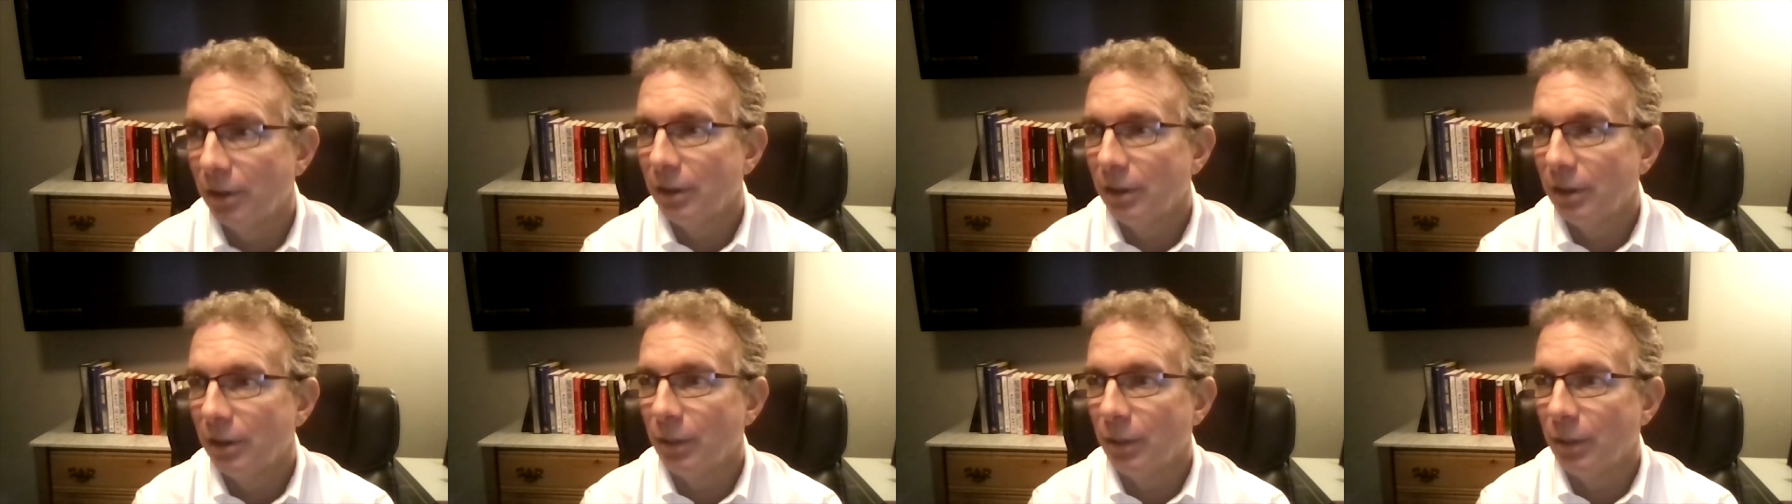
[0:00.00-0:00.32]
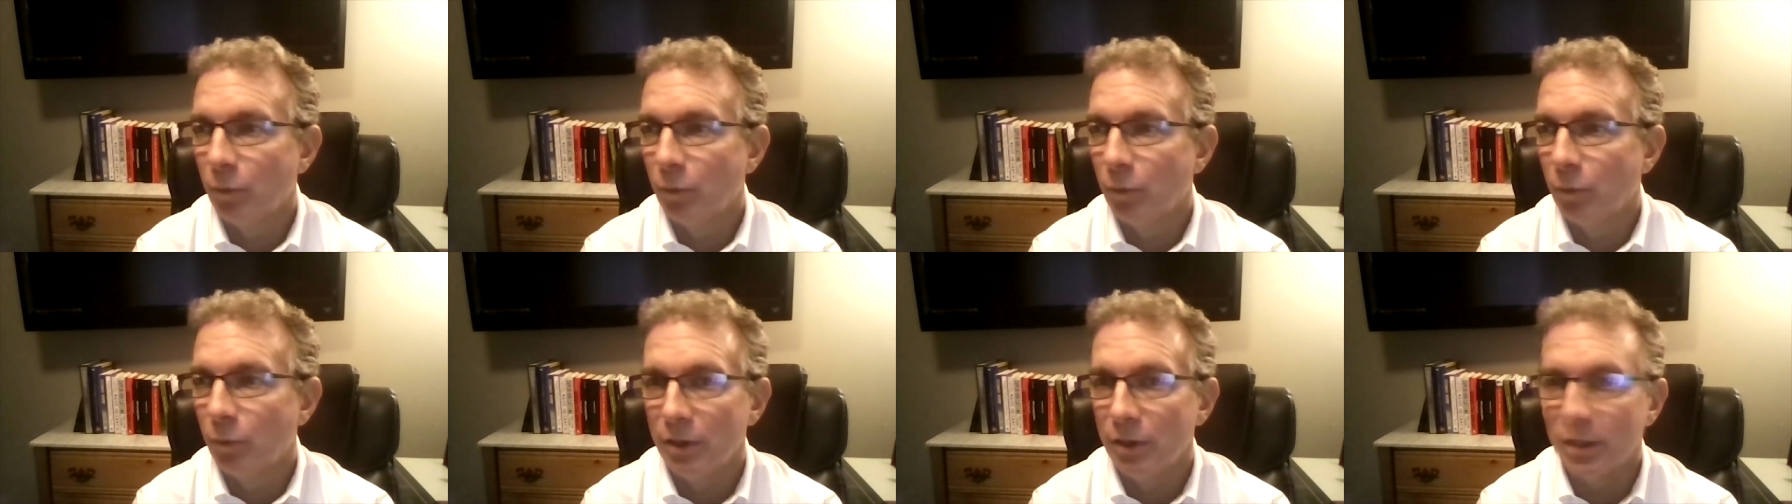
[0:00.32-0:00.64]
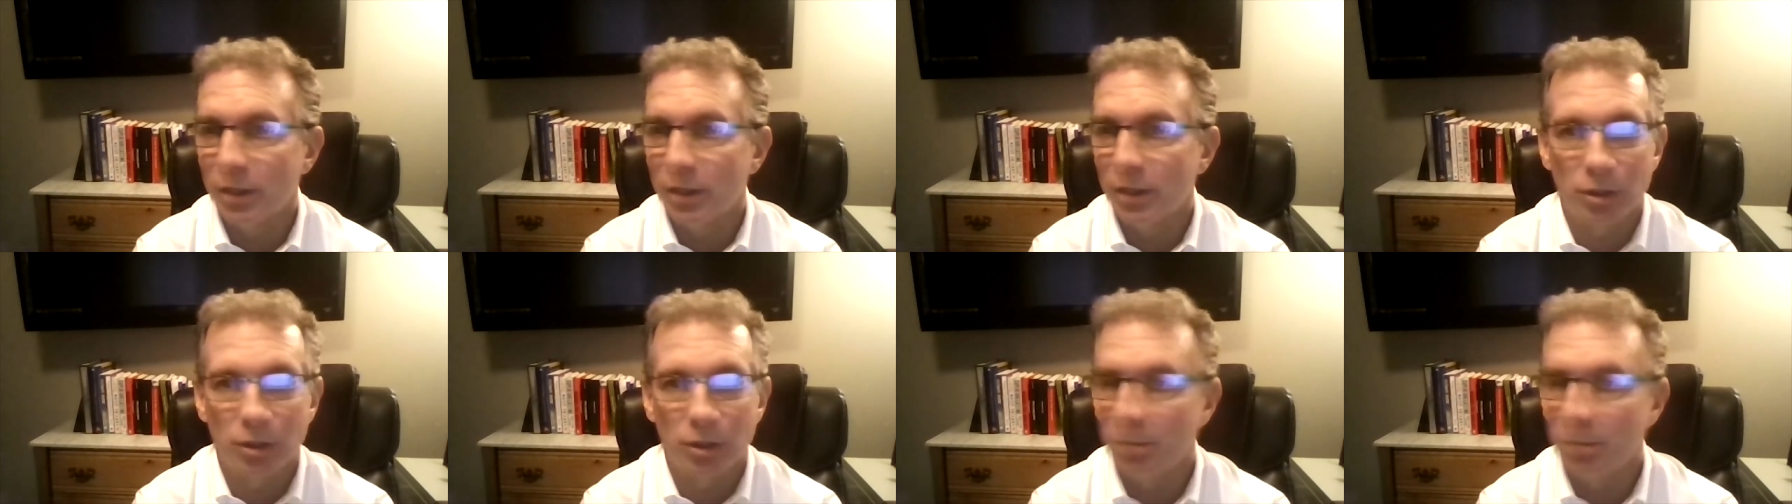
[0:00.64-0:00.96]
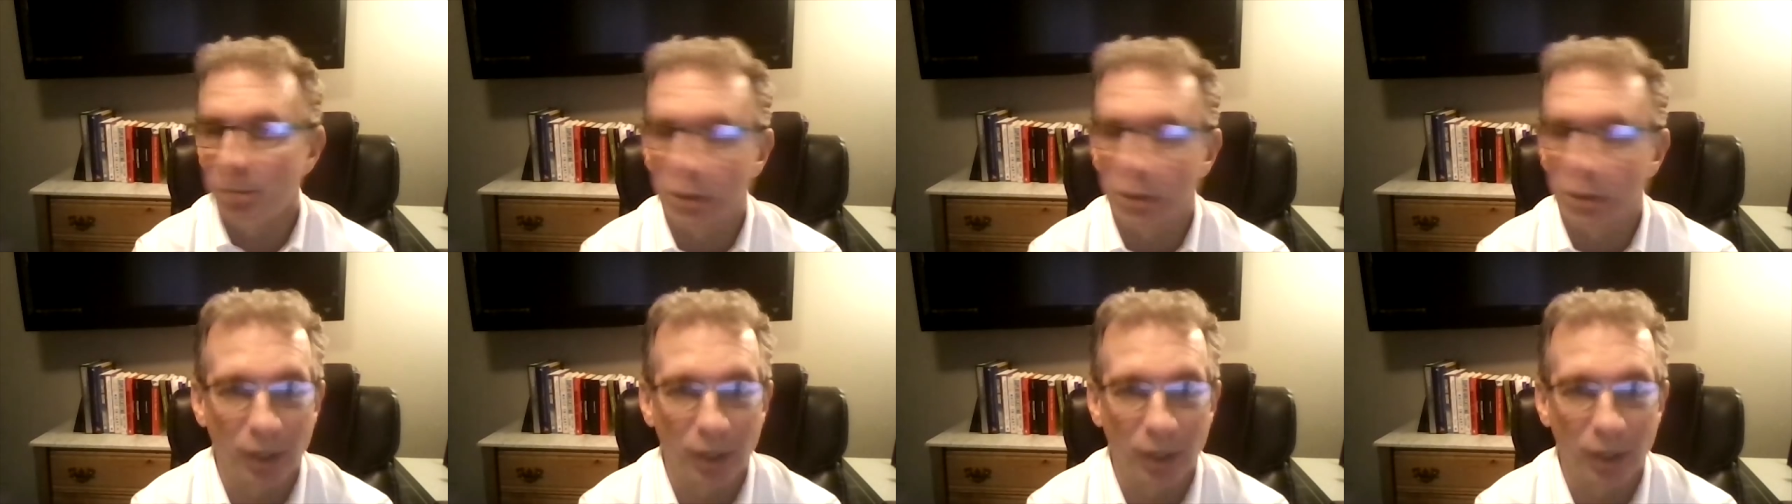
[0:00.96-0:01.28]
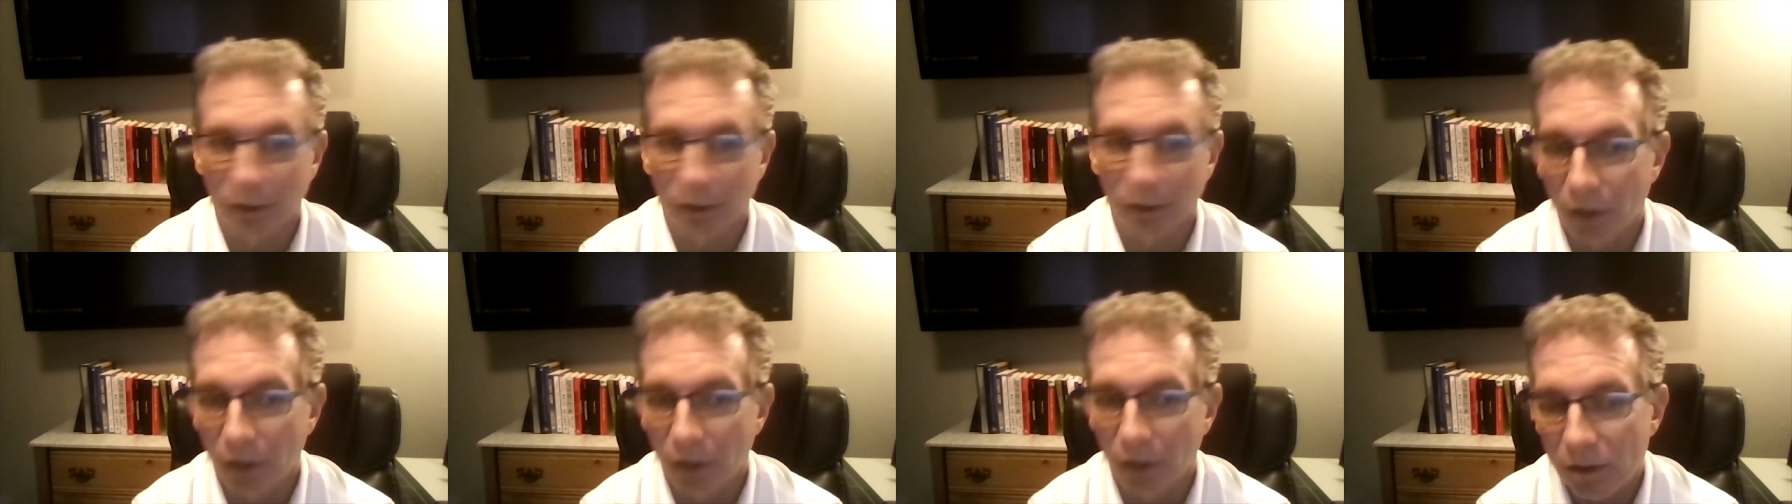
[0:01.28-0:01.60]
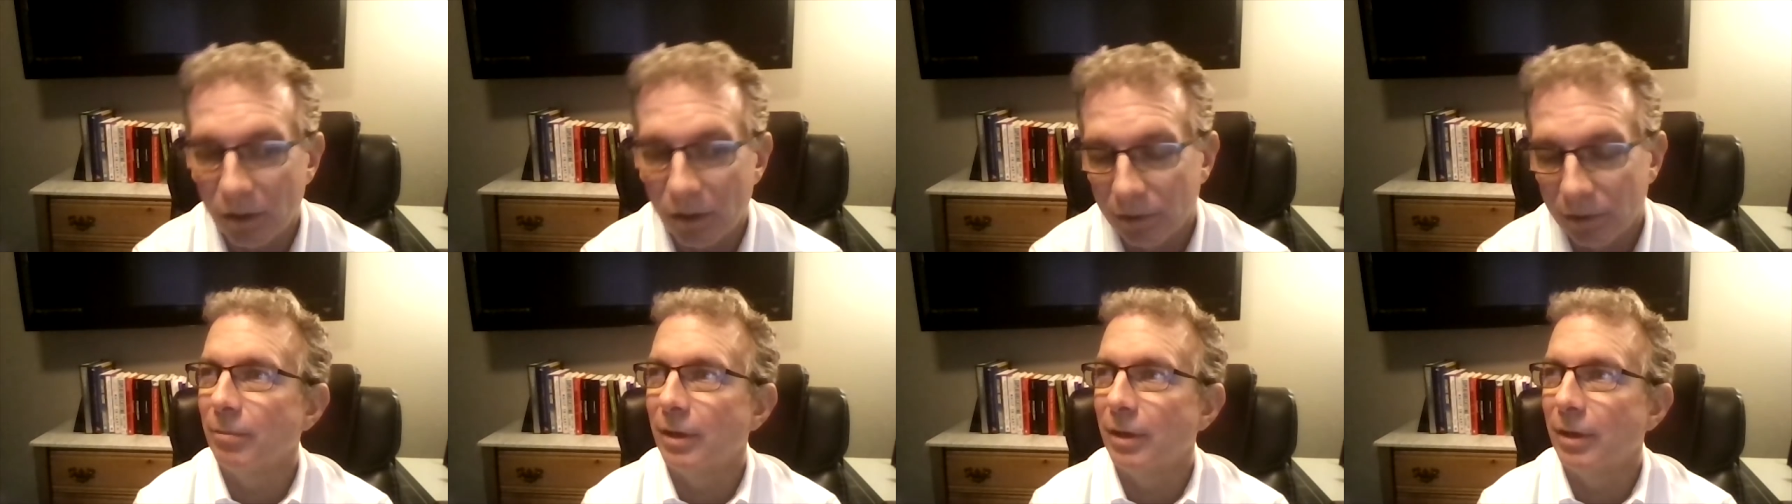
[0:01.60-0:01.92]
and when they shouldn't be trading at
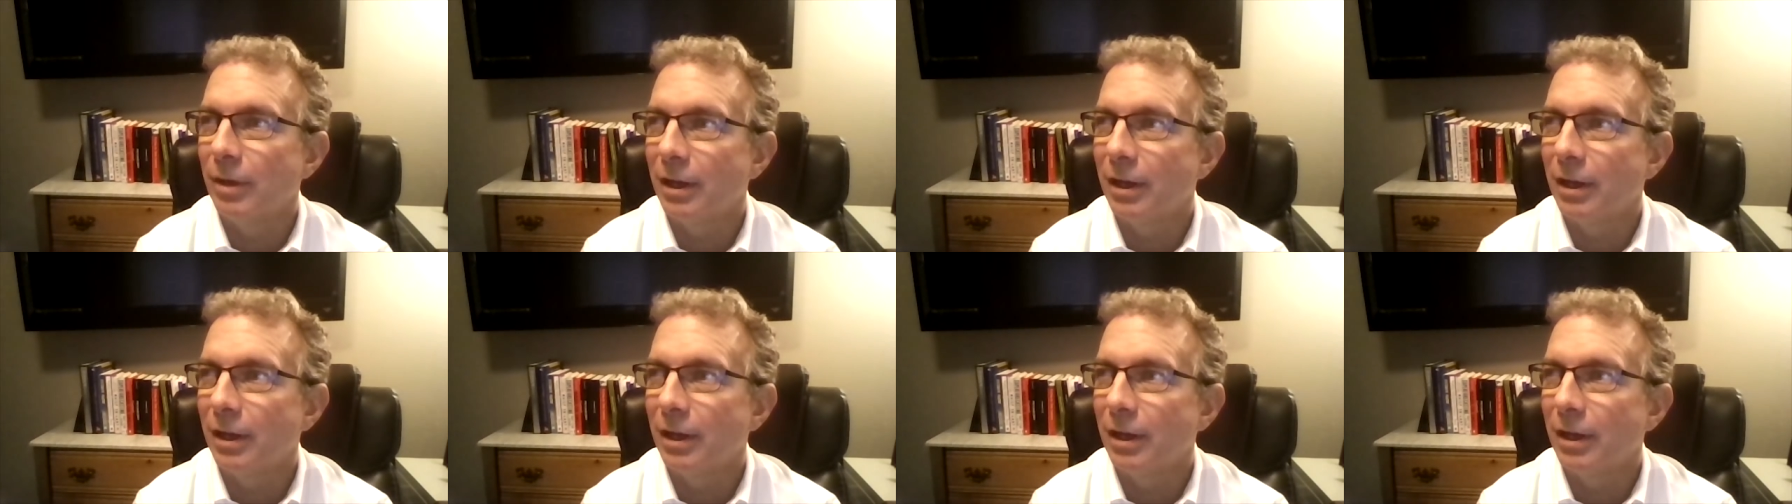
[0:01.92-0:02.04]
all.